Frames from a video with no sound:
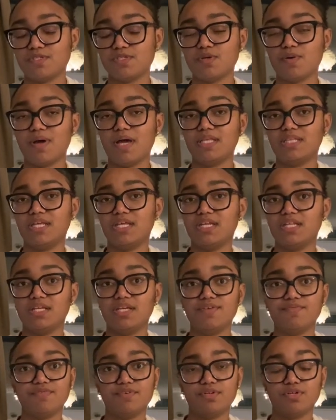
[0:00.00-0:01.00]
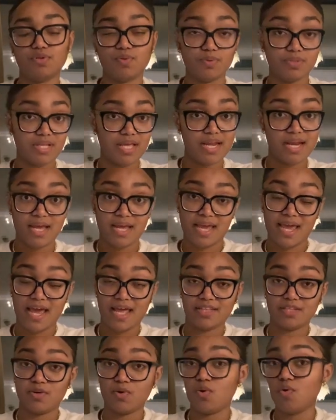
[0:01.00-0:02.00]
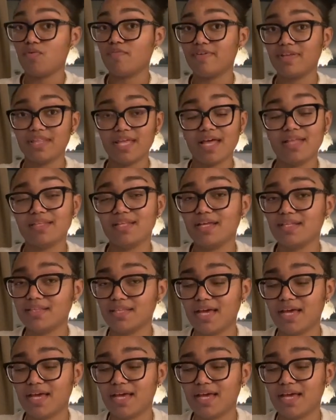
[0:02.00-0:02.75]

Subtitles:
So I didn't even know that I had COVID at that